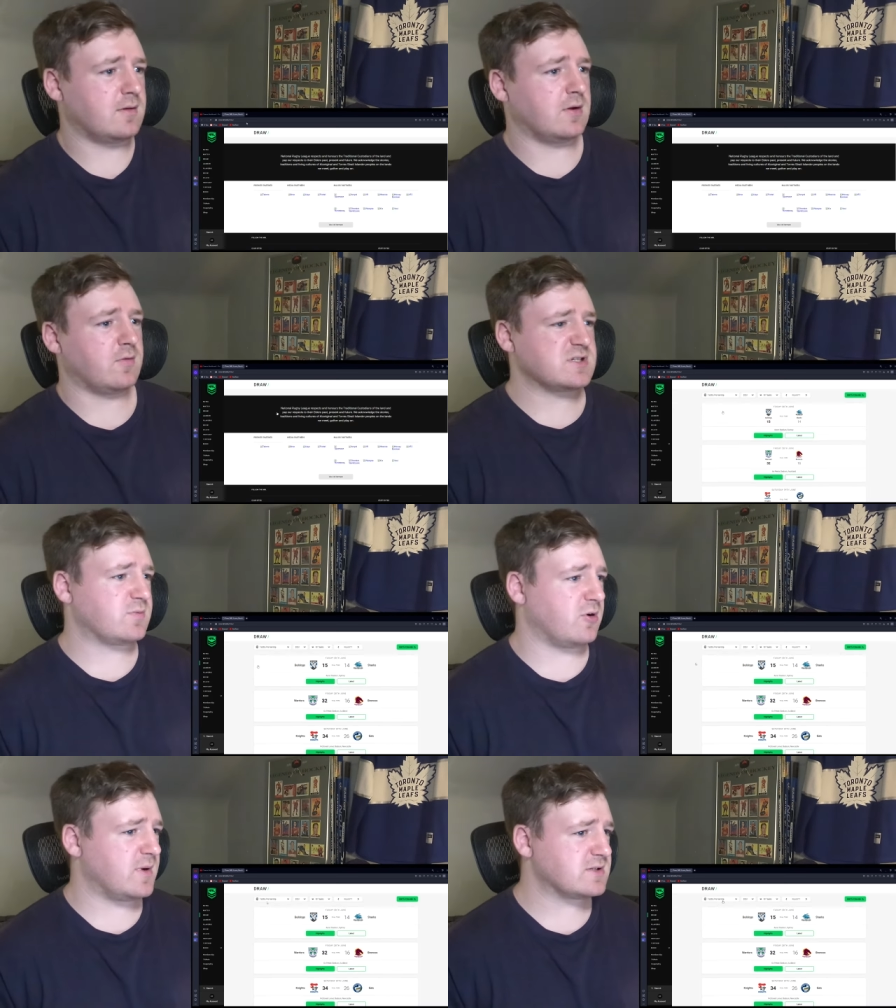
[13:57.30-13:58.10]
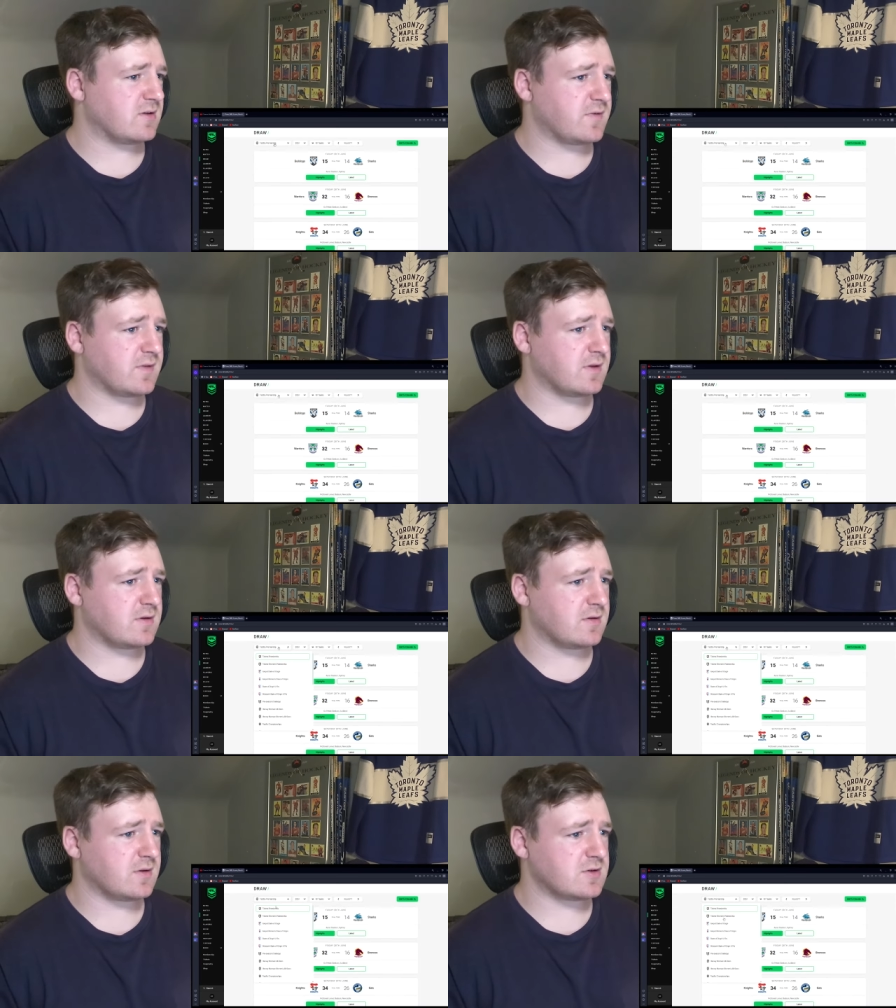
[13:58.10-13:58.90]
I don't want to spoil myself on the
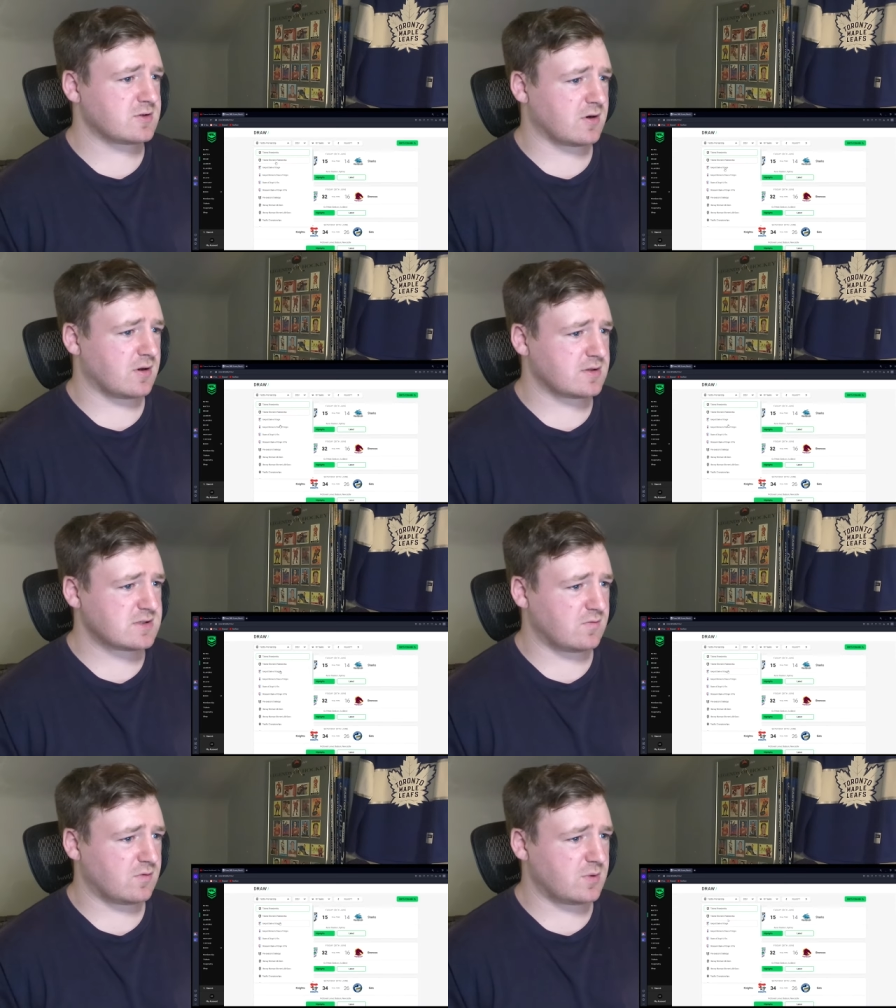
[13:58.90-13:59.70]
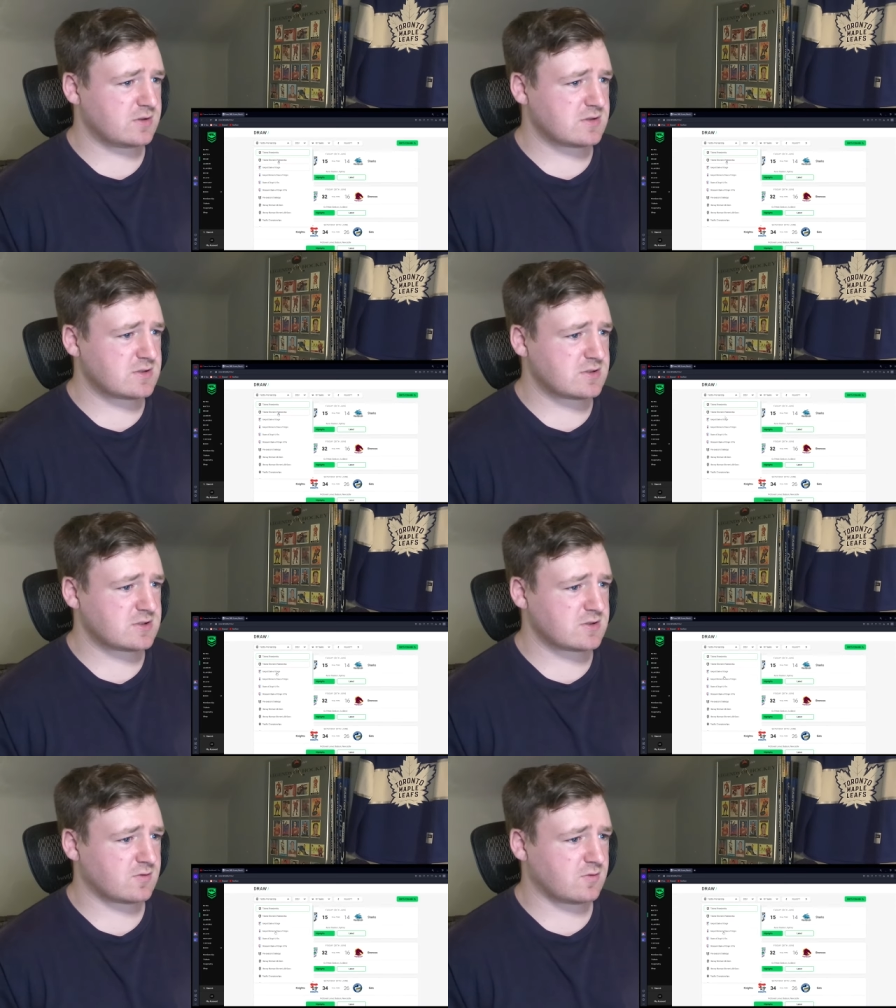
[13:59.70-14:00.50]
draw. Let's see, women's